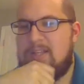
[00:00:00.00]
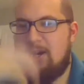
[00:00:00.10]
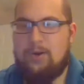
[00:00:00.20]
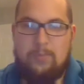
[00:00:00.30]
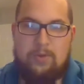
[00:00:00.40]

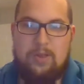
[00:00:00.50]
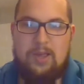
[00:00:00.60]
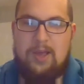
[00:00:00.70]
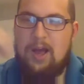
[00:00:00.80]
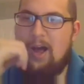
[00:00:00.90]
terrible,
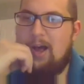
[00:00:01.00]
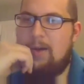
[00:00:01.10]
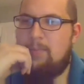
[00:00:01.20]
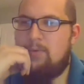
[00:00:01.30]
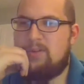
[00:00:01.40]

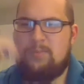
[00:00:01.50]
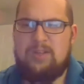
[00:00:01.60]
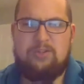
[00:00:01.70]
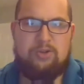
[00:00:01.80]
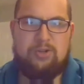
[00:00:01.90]
or
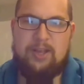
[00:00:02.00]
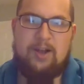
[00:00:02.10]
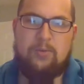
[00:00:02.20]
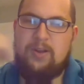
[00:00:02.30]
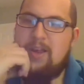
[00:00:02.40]
something socially
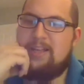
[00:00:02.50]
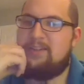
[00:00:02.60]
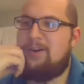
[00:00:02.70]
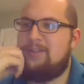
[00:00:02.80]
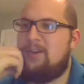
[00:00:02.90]
awkward.
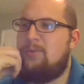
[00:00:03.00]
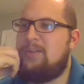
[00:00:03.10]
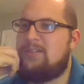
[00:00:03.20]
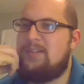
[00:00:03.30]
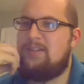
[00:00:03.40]
It's
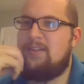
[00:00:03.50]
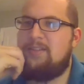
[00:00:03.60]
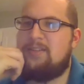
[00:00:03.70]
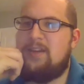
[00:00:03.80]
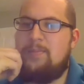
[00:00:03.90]
always in
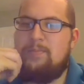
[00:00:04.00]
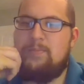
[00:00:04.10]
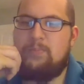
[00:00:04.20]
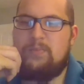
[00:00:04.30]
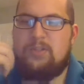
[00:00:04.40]
some
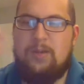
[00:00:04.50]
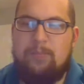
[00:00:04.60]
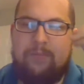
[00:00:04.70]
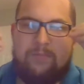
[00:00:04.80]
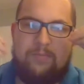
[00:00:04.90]

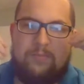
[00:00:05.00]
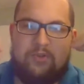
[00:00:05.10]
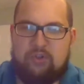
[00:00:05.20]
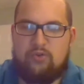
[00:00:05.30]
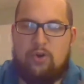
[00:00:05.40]

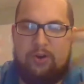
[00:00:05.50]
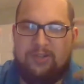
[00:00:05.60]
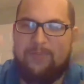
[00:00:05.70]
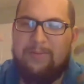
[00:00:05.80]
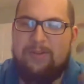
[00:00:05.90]
strong,
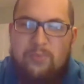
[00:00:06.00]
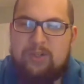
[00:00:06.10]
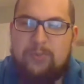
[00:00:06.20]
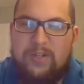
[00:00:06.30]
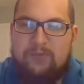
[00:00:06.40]
something which
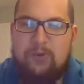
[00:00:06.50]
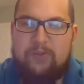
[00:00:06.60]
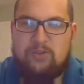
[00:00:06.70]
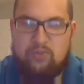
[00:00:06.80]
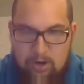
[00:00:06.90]
brings forth a
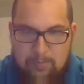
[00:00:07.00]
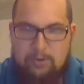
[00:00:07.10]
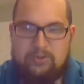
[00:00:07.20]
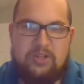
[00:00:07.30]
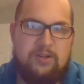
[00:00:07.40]
strong
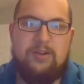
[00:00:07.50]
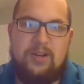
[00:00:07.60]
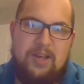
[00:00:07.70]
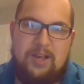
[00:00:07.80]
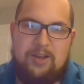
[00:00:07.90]
emotion,
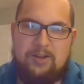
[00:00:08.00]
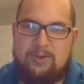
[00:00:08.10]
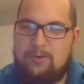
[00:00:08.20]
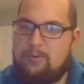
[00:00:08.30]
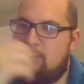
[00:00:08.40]

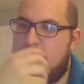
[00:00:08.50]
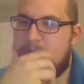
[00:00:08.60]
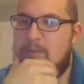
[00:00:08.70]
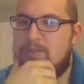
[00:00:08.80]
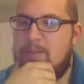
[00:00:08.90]

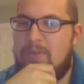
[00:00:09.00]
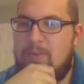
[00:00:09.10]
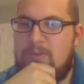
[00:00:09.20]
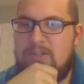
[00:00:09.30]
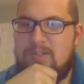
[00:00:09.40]
or
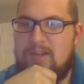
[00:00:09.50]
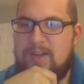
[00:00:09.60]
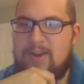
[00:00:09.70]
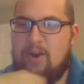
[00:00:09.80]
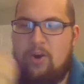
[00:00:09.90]
something which is
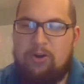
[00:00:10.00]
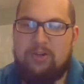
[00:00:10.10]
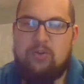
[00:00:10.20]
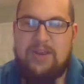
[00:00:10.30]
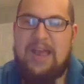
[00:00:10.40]
again
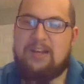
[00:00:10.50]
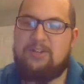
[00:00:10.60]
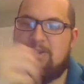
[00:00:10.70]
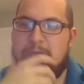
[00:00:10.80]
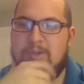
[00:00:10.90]
hard to
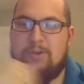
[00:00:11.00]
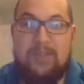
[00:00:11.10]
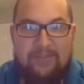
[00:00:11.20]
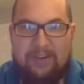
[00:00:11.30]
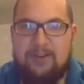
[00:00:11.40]
react to
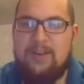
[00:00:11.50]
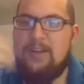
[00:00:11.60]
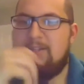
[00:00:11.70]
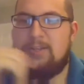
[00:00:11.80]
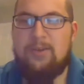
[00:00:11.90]
even.
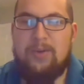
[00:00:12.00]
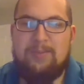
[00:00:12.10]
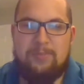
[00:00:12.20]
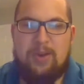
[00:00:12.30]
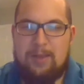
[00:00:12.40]
So
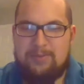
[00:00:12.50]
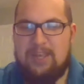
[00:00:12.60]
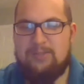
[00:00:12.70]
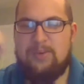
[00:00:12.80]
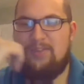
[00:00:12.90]
perhaps
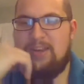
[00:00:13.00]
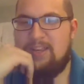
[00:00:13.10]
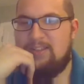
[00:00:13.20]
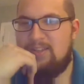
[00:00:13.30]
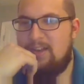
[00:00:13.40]
that's what evening
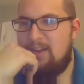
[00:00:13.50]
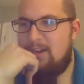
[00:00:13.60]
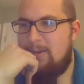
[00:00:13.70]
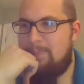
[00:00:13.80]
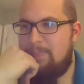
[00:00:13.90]
is.
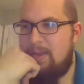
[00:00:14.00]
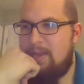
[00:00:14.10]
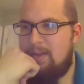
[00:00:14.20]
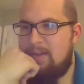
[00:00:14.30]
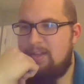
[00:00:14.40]

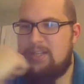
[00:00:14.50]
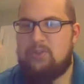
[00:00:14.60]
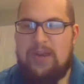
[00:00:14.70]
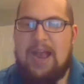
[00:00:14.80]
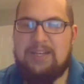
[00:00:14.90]

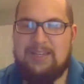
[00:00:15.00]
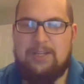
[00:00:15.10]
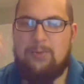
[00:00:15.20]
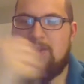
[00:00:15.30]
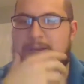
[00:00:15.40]
It's
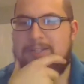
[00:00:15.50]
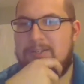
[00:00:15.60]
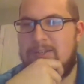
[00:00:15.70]
reacting to a thing.